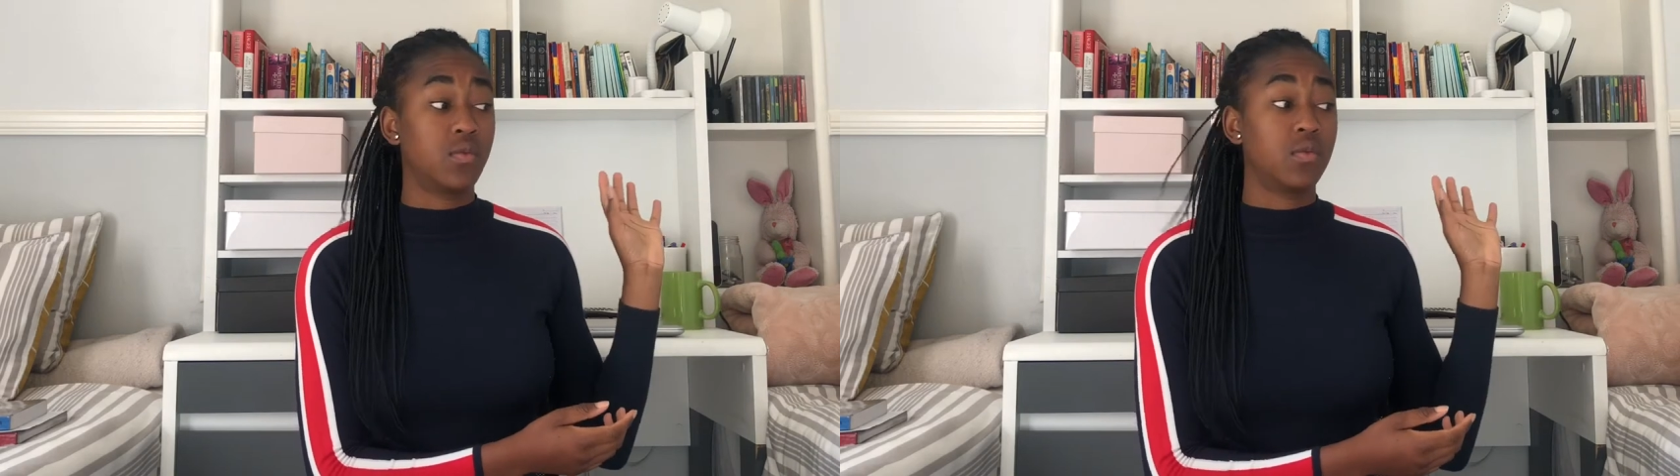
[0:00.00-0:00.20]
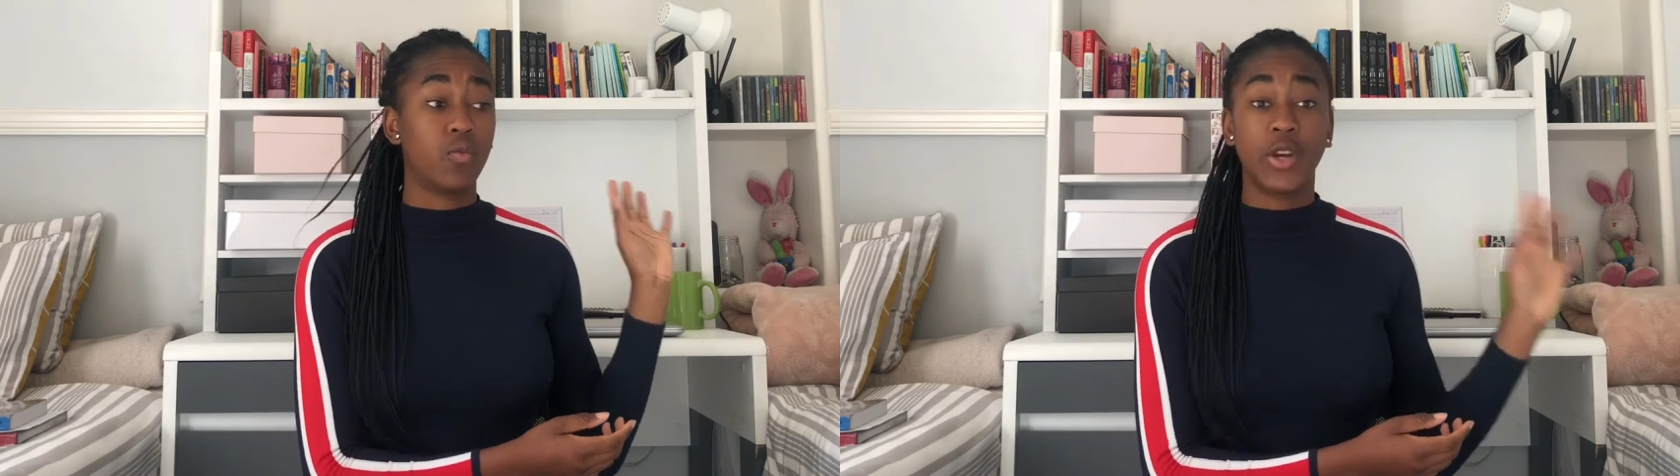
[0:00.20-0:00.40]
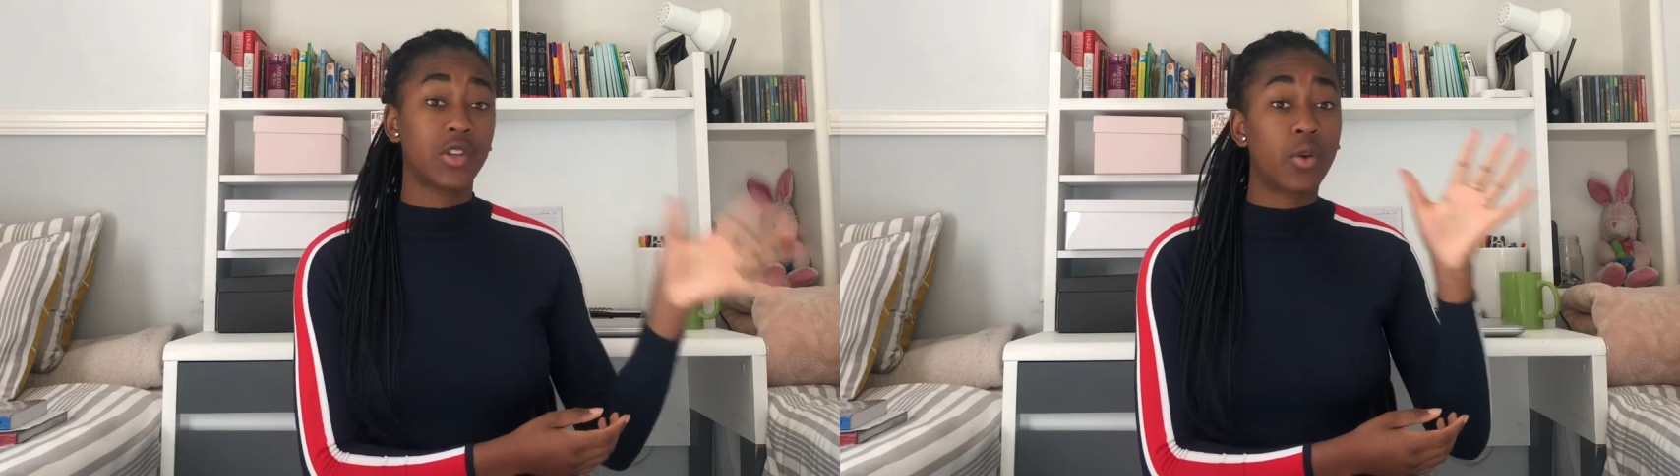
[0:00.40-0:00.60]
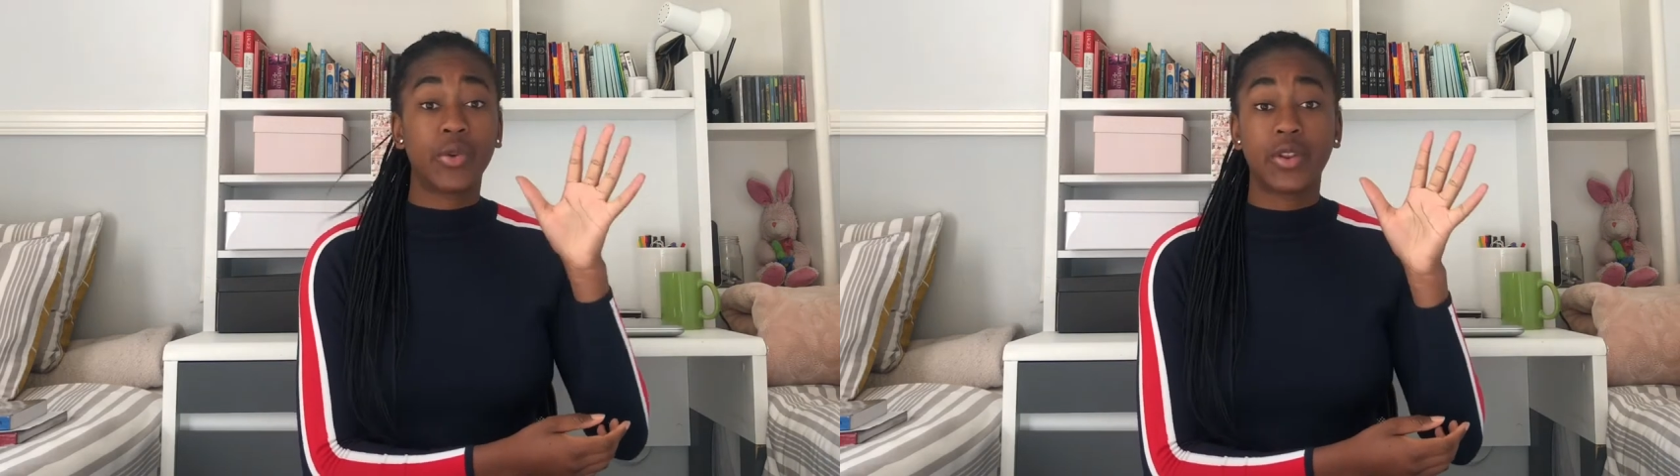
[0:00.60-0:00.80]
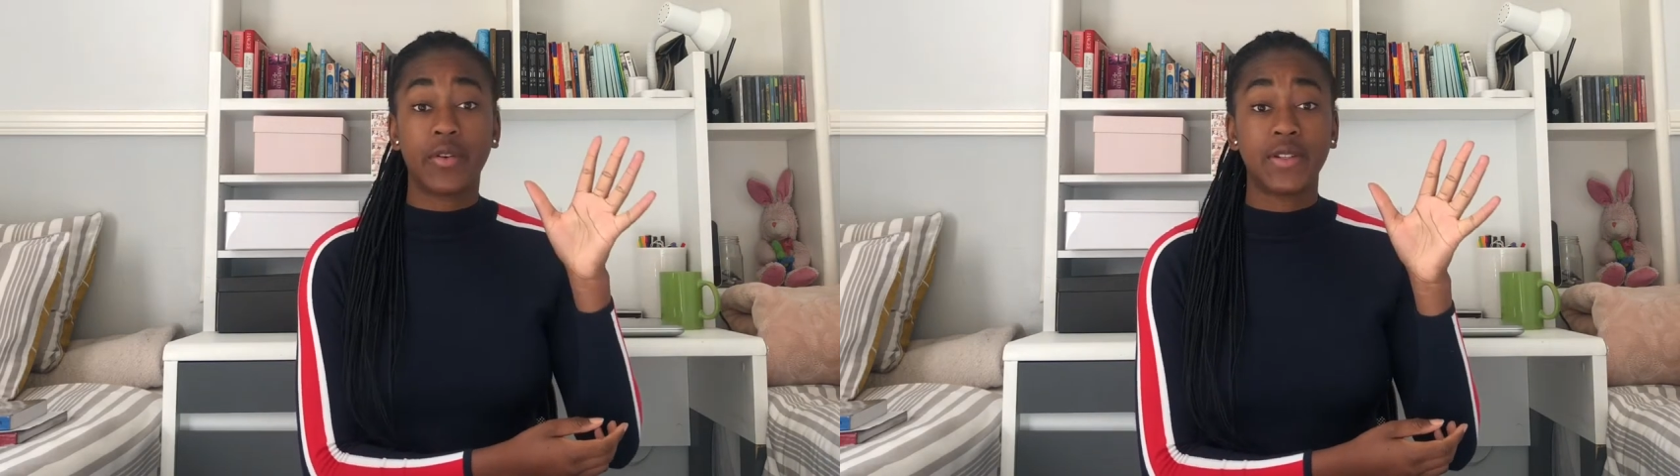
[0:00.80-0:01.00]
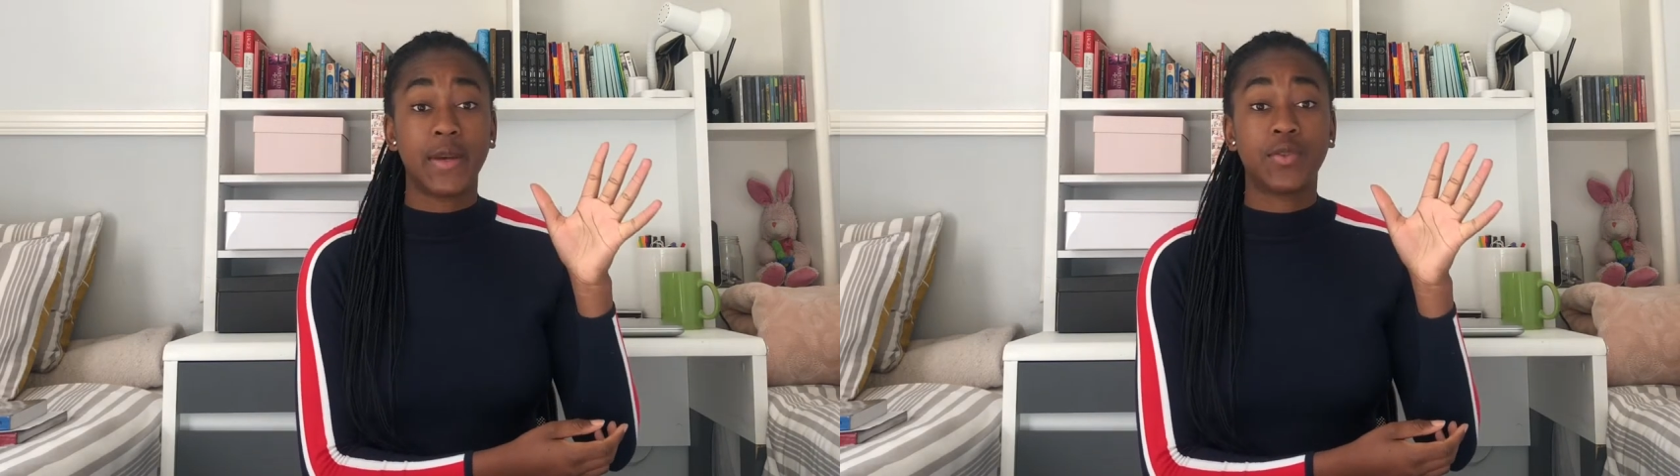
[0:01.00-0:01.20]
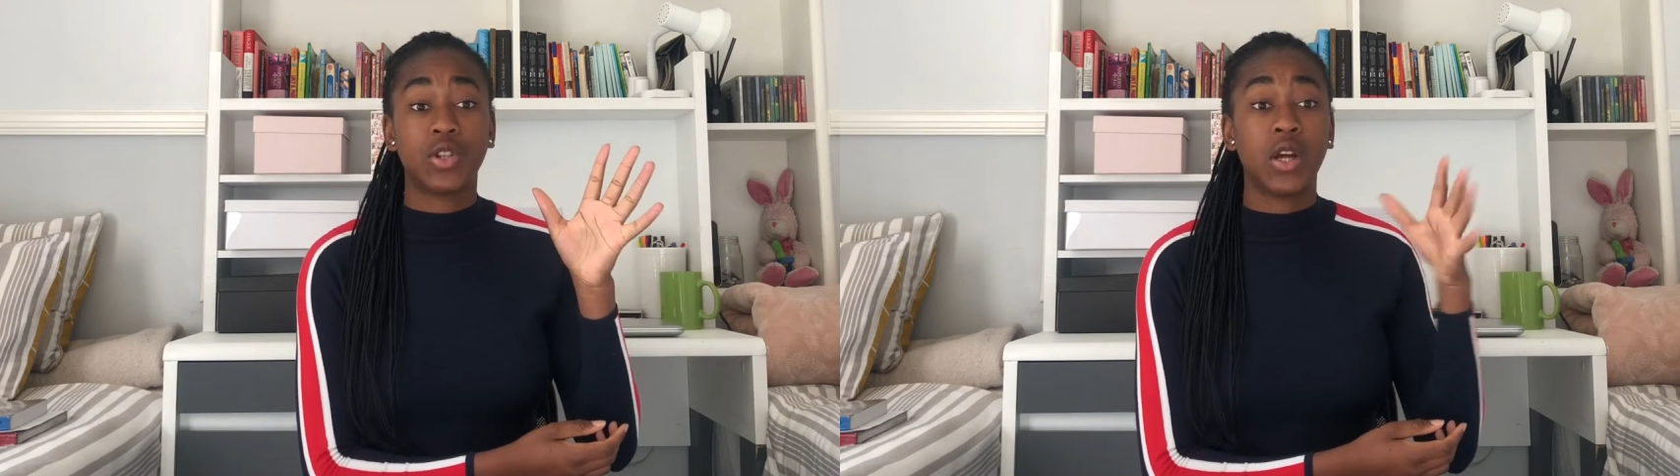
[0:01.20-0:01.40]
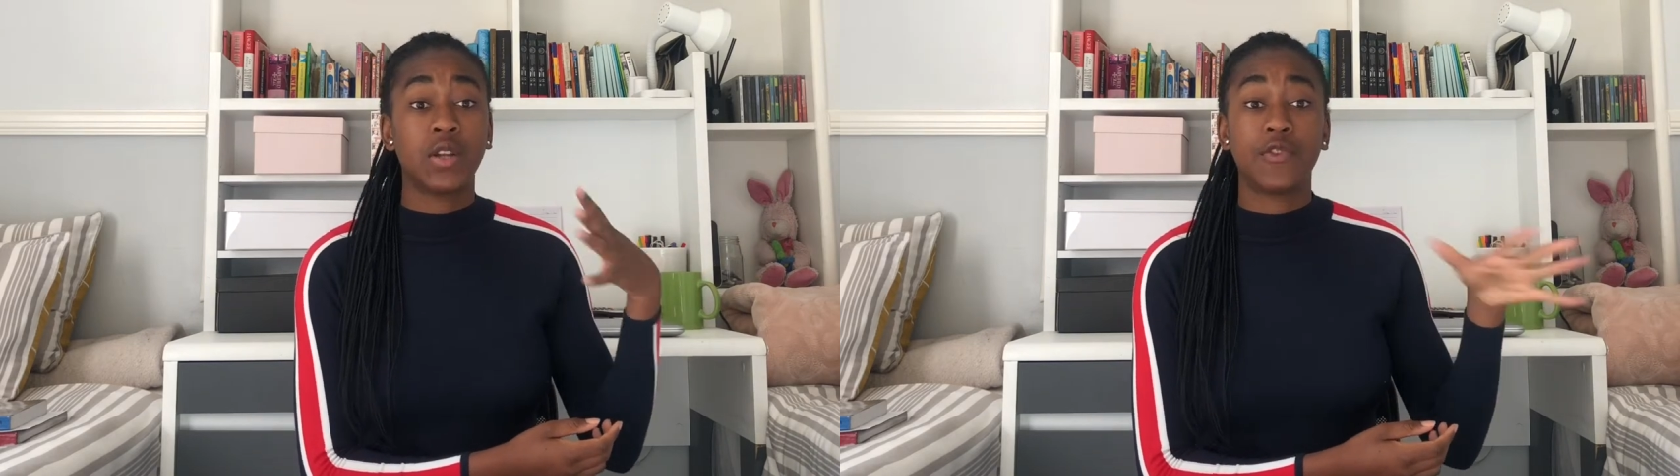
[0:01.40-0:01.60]
went on with the reception,
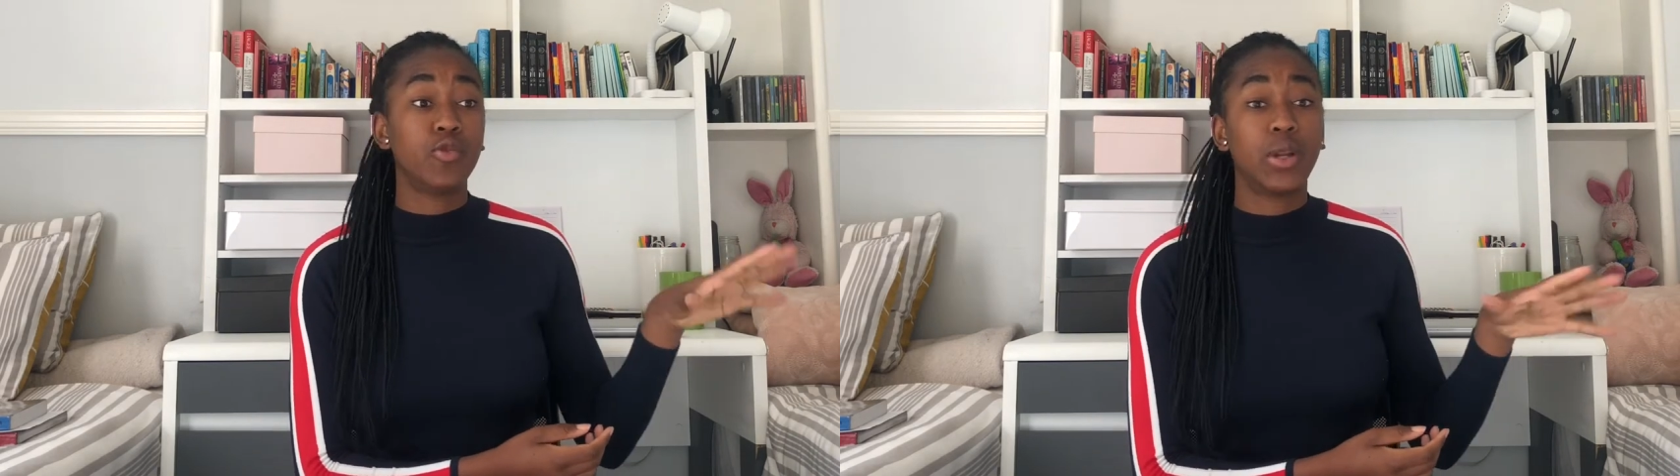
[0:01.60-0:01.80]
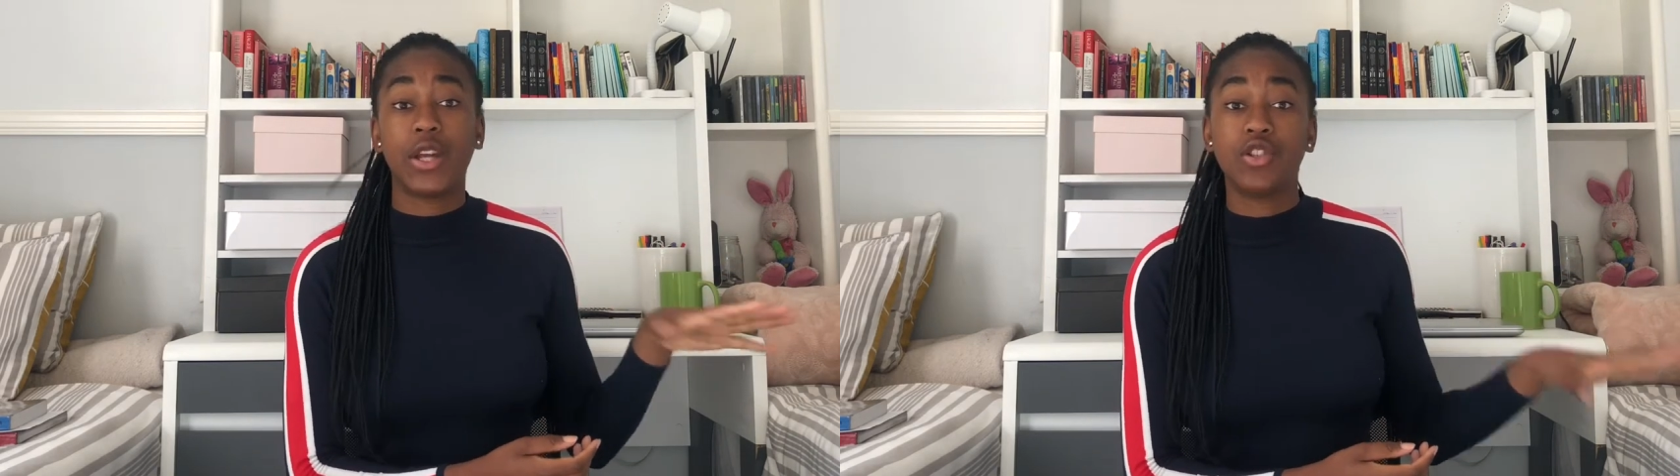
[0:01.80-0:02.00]
and if you were late,